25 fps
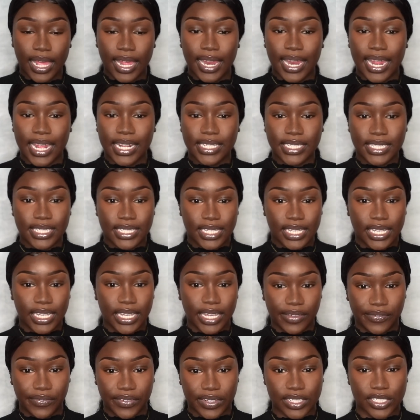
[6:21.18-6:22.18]

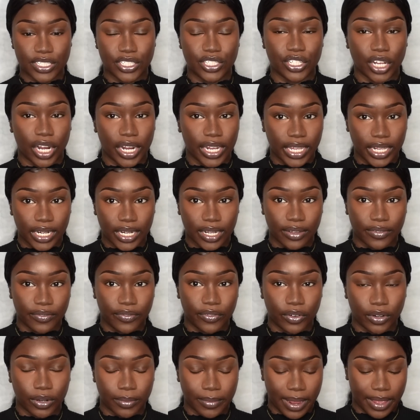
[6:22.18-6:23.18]
if it's dark enough
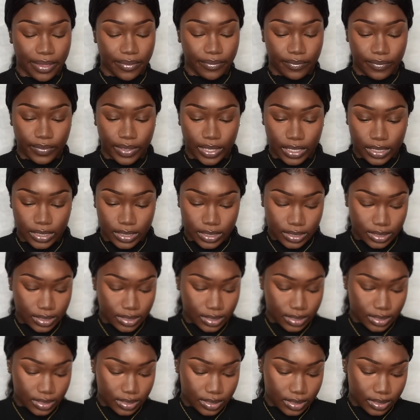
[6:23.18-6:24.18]
for my face.